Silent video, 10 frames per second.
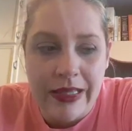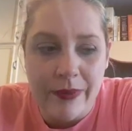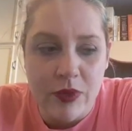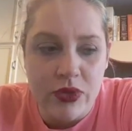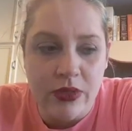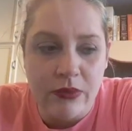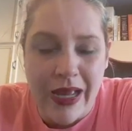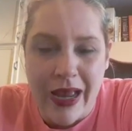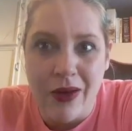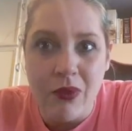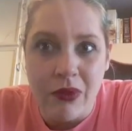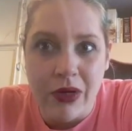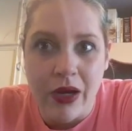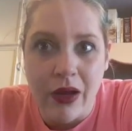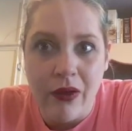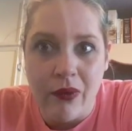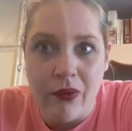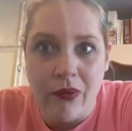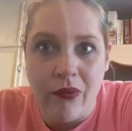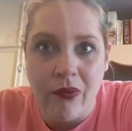Climber shop. I don't
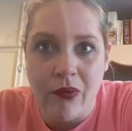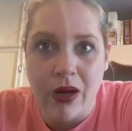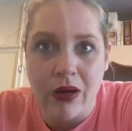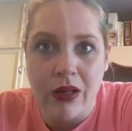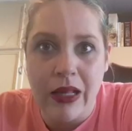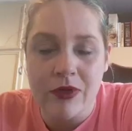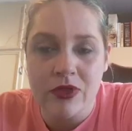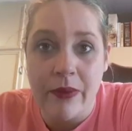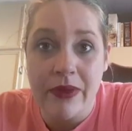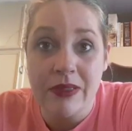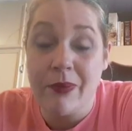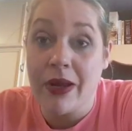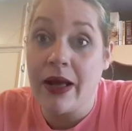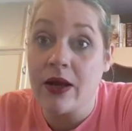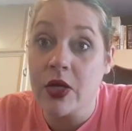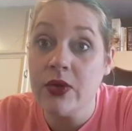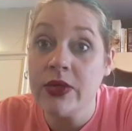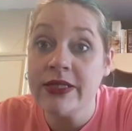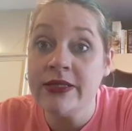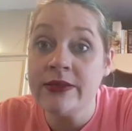know where a climber shop is, but I'll
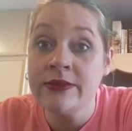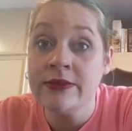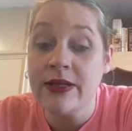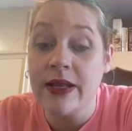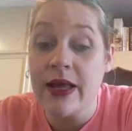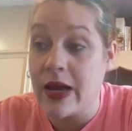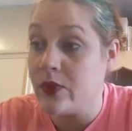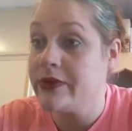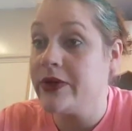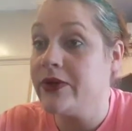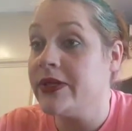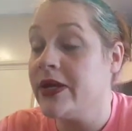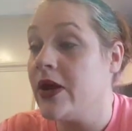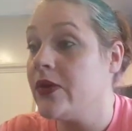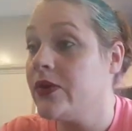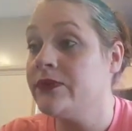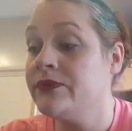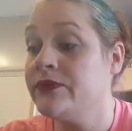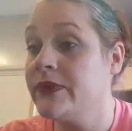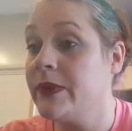Google it. I will Google it. Hold on.
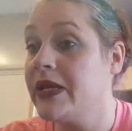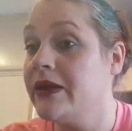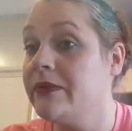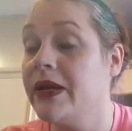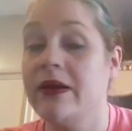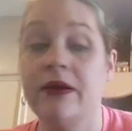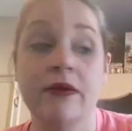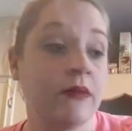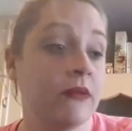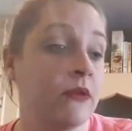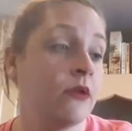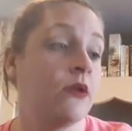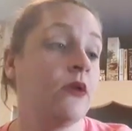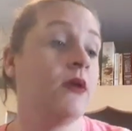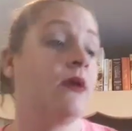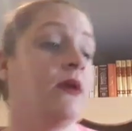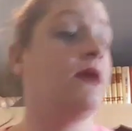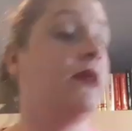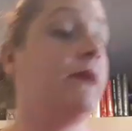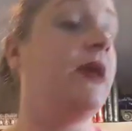Let me get my
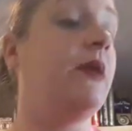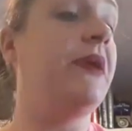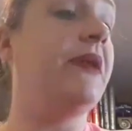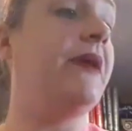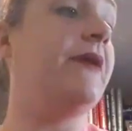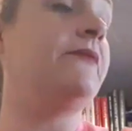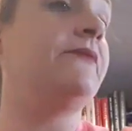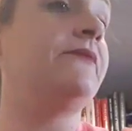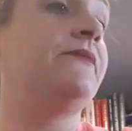me get a pen out.